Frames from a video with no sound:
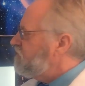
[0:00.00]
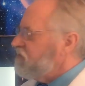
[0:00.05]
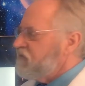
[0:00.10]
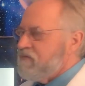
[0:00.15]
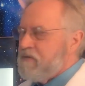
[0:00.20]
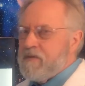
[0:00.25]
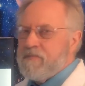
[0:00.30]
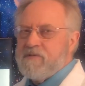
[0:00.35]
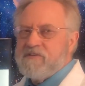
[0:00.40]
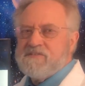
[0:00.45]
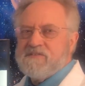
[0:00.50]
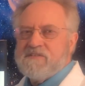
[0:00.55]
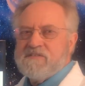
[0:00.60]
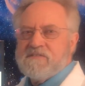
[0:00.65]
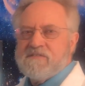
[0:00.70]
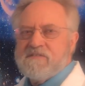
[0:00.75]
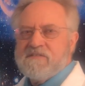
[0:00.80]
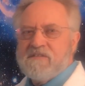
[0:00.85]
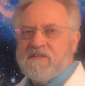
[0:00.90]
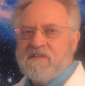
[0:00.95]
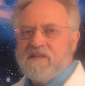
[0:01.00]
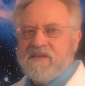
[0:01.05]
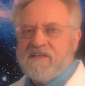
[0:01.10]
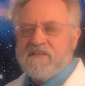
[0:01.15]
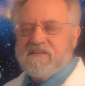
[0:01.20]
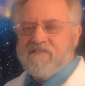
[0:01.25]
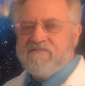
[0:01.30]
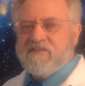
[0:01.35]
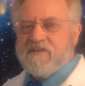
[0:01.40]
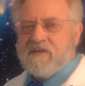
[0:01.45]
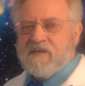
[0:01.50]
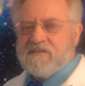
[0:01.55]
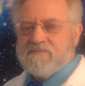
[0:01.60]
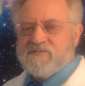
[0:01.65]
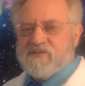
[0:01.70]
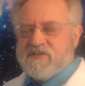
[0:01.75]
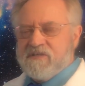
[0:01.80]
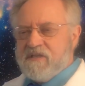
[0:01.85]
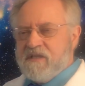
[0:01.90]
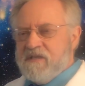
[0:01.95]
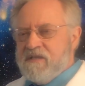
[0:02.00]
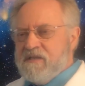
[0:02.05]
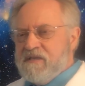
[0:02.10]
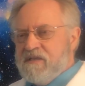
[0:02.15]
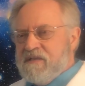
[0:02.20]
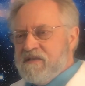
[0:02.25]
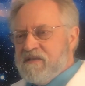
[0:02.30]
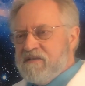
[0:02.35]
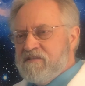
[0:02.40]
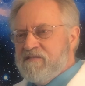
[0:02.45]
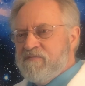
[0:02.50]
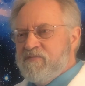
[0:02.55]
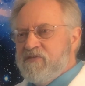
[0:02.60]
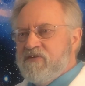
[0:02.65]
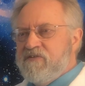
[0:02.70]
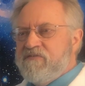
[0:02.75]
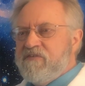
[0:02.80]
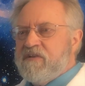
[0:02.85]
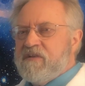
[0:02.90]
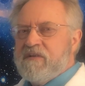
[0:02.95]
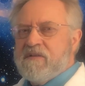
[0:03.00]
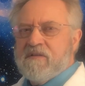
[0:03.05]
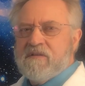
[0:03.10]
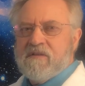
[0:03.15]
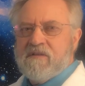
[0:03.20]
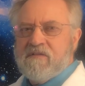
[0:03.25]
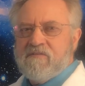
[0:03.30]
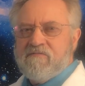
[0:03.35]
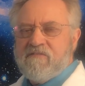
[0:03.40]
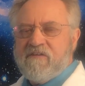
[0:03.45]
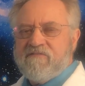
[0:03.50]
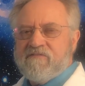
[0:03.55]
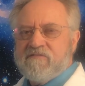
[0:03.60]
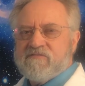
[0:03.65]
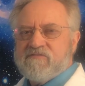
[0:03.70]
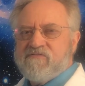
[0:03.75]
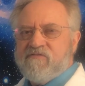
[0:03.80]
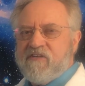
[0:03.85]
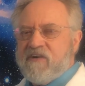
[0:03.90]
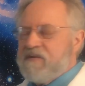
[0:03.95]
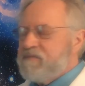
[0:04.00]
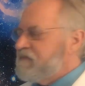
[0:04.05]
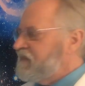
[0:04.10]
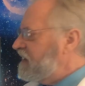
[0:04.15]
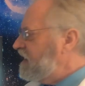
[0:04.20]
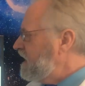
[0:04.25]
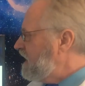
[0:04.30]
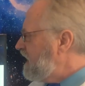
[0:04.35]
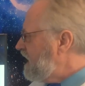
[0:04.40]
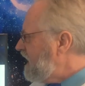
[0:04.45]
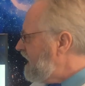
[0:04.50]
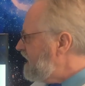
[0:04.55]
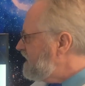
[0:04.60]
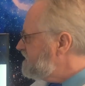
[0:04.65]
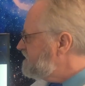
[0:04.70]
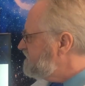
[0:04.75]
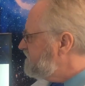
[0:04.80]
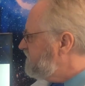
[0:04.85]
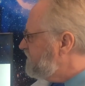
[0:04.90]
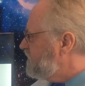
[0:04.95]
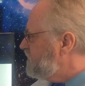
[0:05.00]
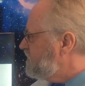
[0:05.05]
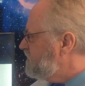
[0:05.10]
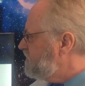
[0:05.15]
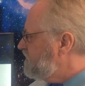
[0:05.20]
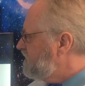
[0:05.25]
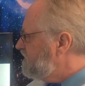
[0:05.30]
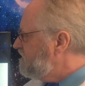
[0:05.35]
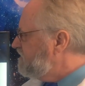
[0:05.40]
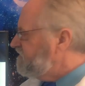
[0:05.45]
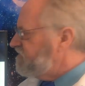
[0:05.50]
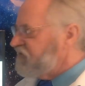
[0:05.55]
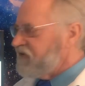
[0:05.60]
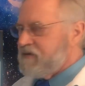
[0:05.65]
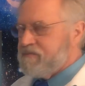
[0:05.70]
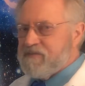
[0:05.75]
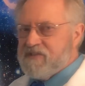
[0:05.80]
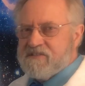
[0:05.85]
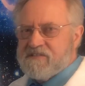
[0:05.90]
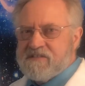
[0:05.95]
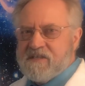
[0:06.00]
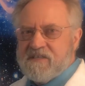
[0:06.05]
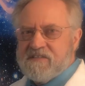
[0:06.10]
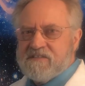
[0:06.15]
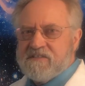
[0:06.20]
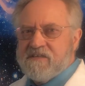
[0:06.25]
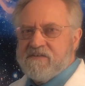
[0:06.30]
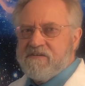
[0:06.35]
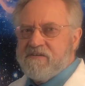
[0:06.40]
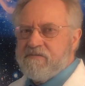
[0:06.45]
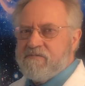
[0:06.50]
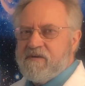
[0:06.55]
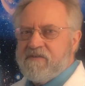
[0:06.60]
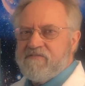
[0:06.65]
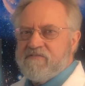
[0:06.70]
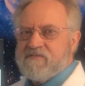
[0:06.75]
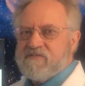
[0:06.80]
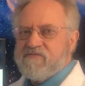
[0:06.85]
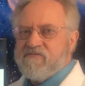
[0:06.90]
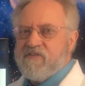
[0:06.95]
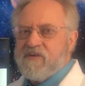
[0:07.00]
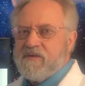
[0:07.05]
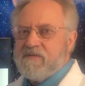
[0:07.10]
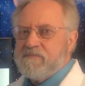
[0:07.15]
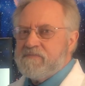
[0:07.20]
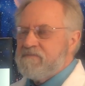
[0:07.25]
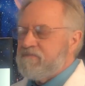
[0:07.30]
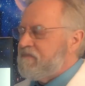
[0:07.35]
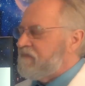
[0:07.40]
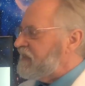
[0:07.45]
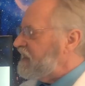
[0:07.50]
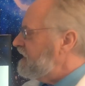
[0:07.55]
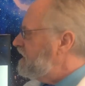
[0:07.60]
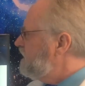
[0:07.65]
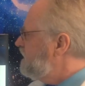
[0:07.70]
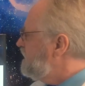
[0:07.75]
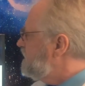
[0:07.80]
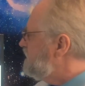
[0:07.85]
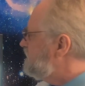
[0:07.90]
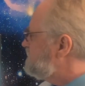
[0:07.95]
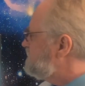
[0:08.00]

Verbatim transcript: represents the length of an object in the moving reference frame as viewed from the stationary reference frame. The